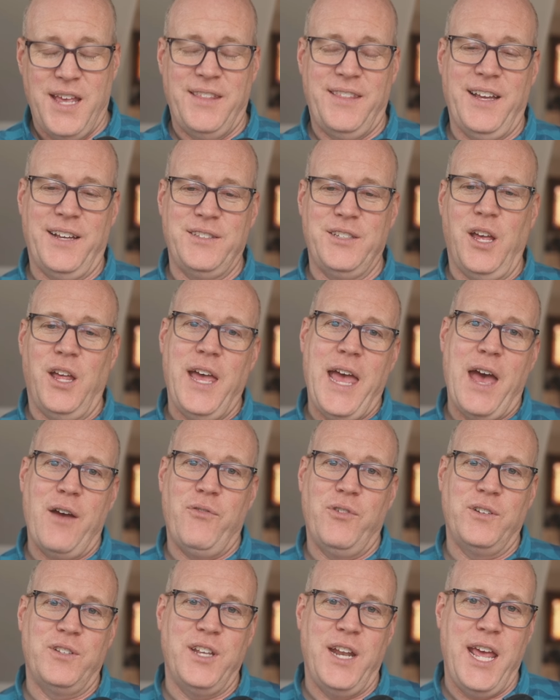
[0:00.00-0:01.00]
That's all I
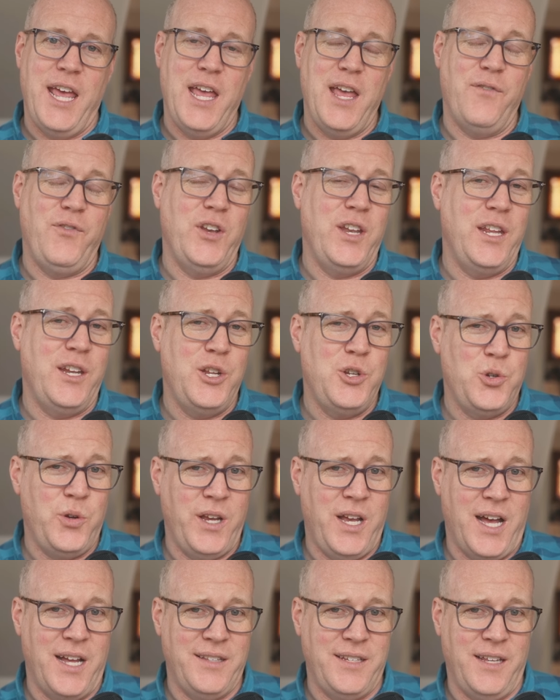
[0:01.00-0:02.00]
have for today. If you did enjoy
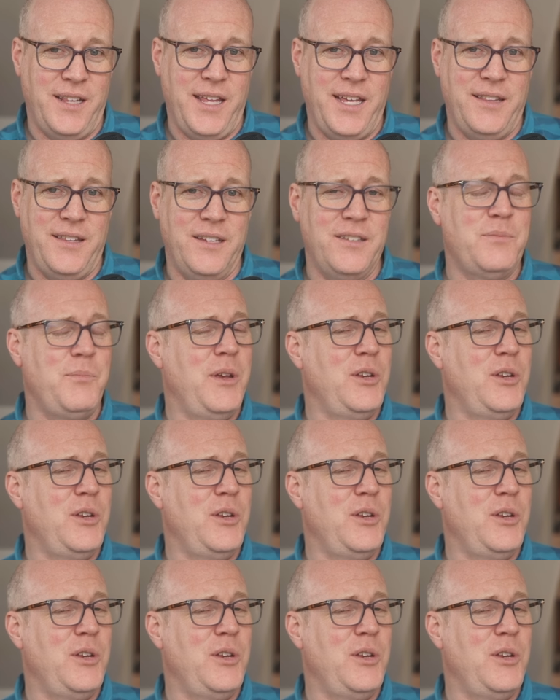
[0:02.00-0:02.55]
content like this,